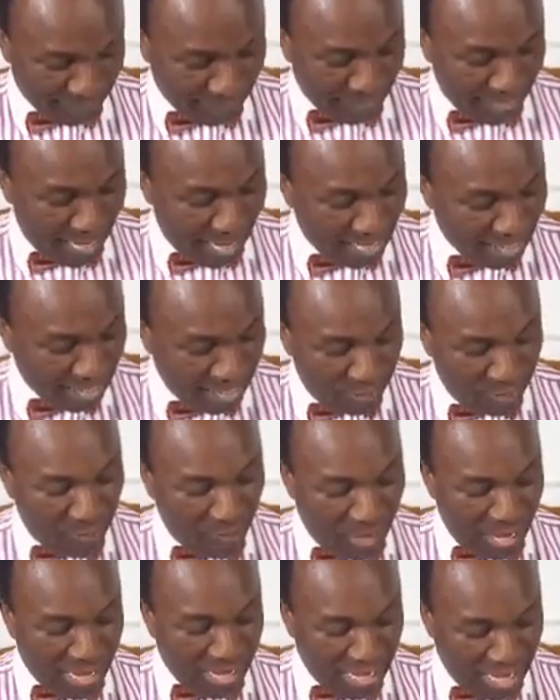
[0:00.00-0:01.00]
I knew
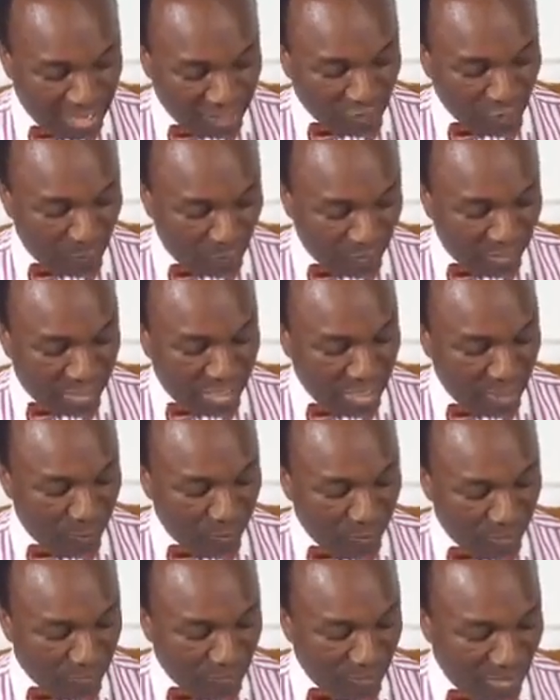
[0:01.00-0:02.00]
I had to begin
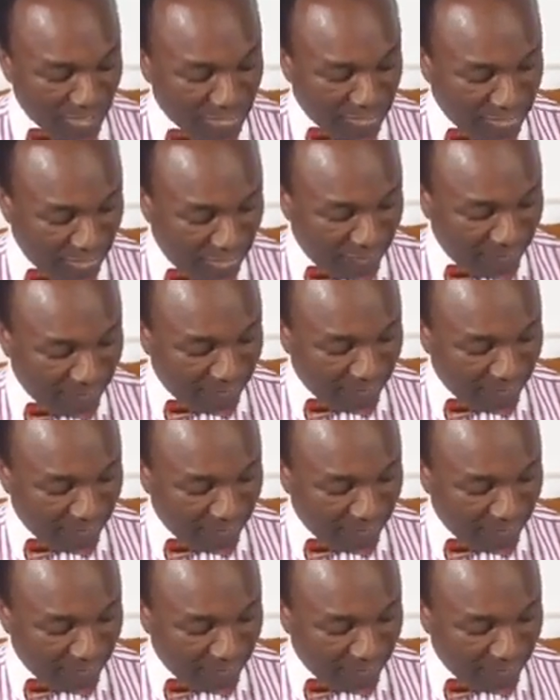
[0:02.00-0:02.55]
with myself.